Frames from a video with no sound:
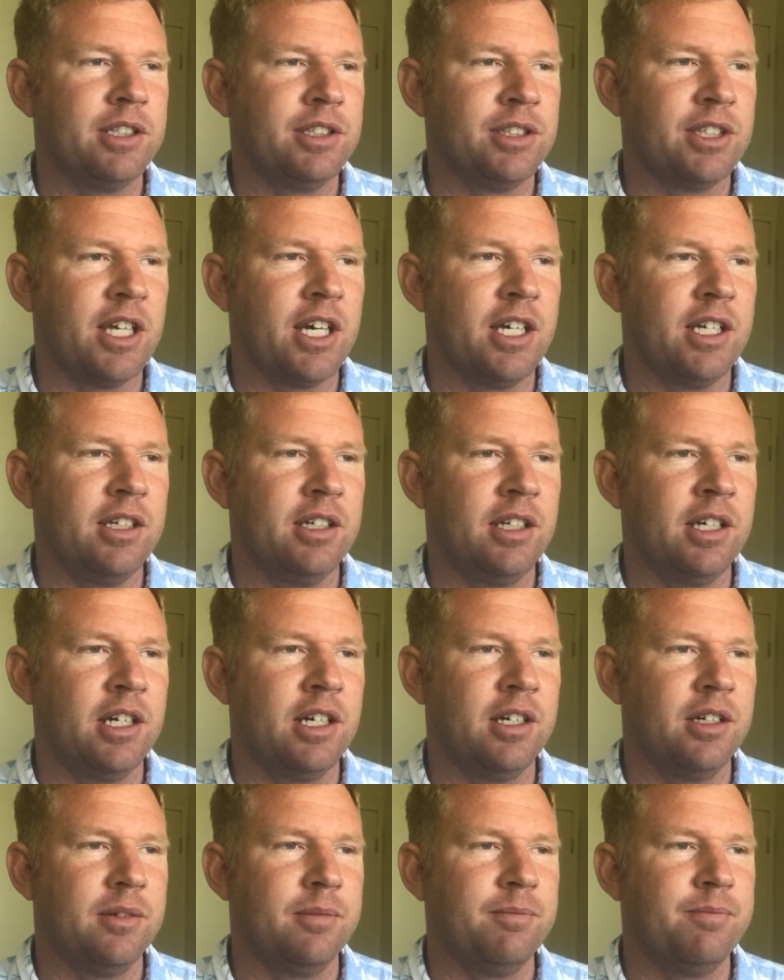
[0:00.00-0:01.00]
is that
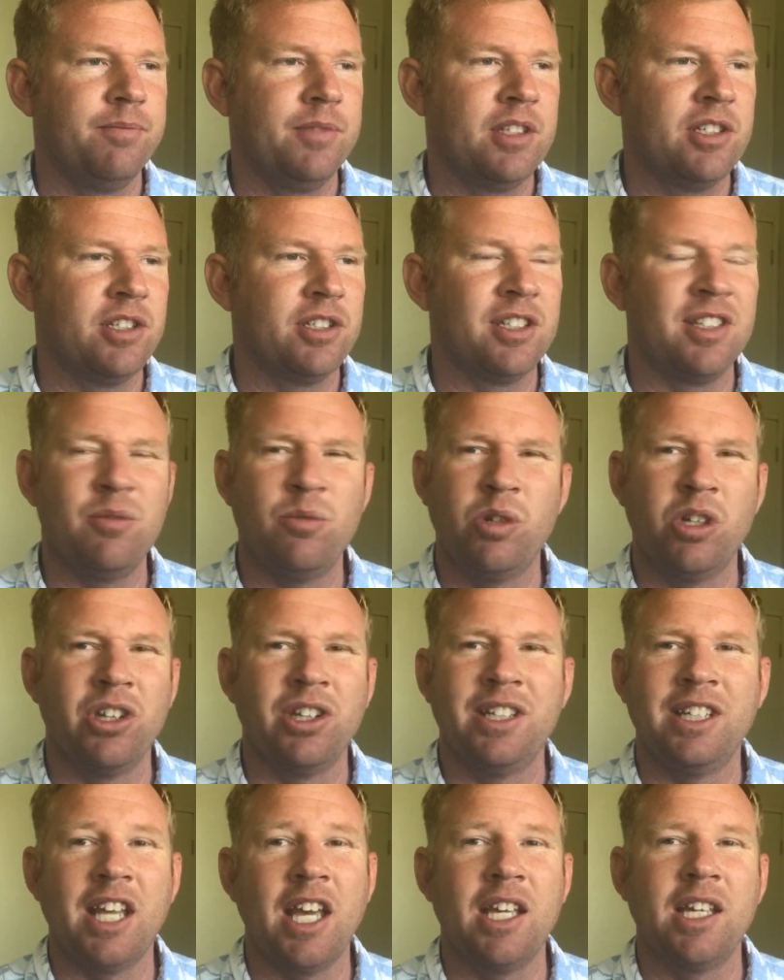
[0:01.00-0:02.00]
just
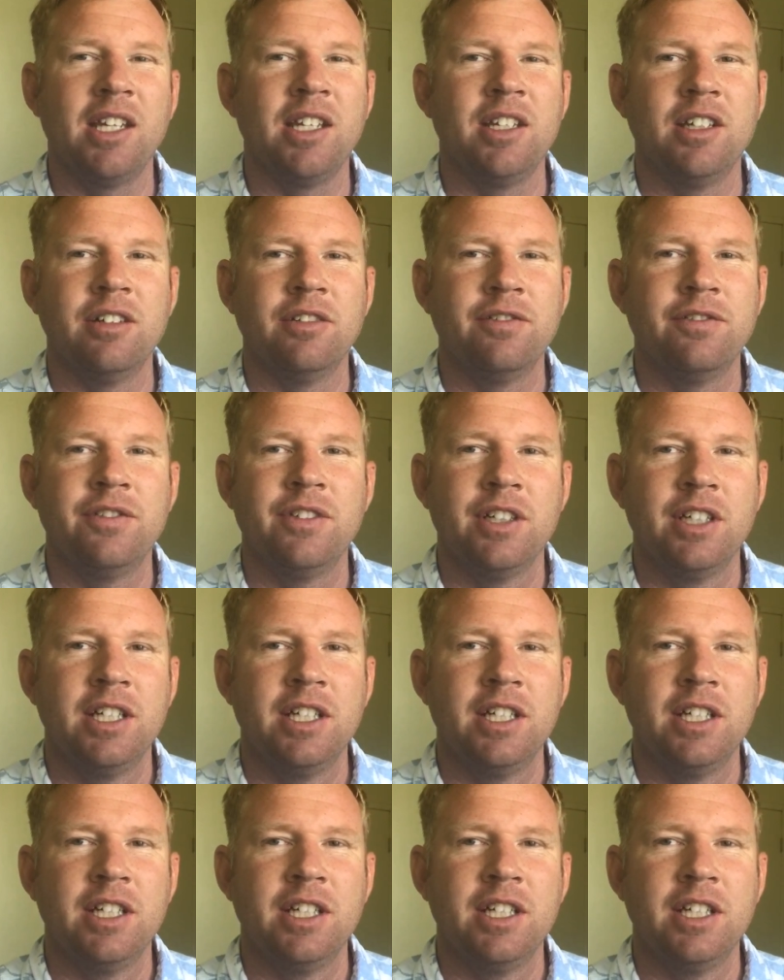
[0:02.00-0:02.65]
really negative